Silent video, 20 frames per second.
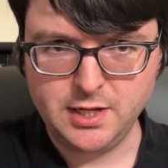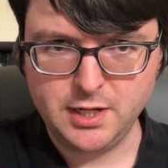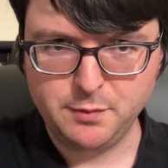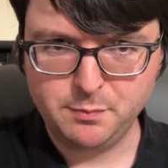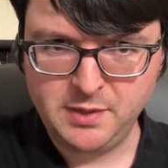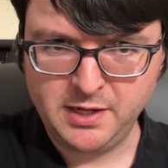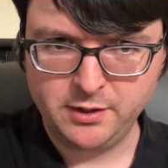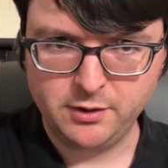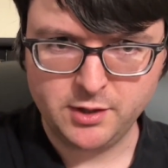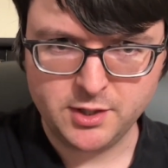in
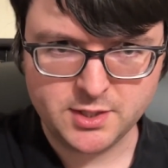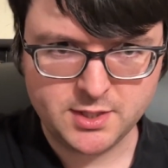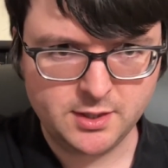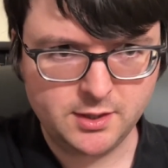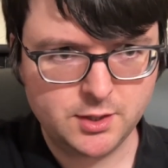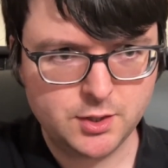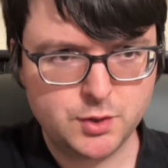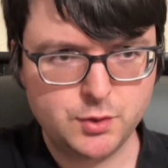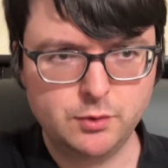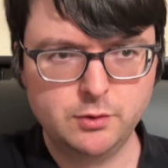Paris at
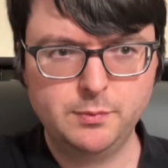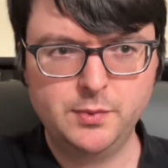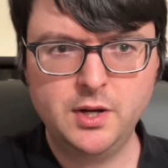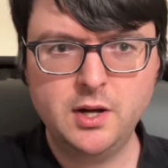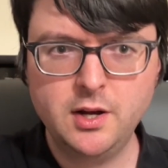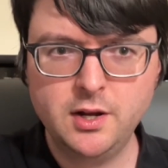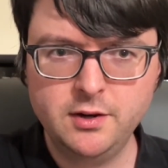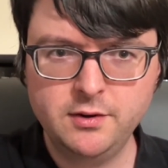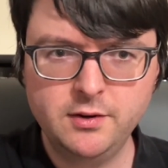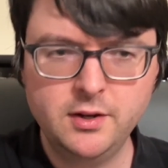the
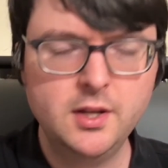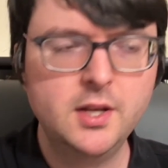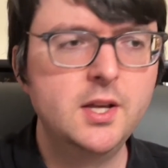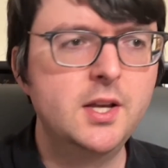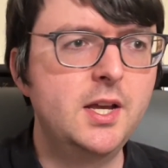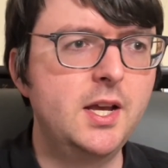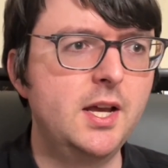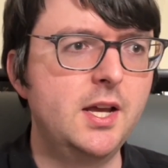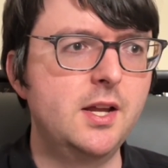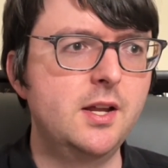Sorbonne,
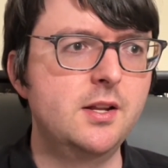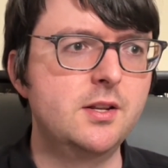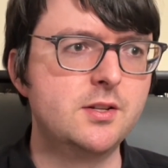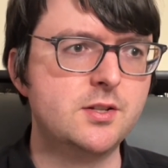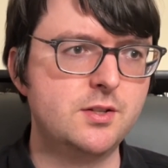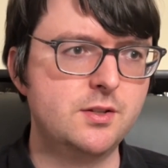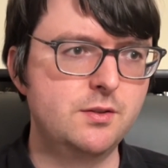and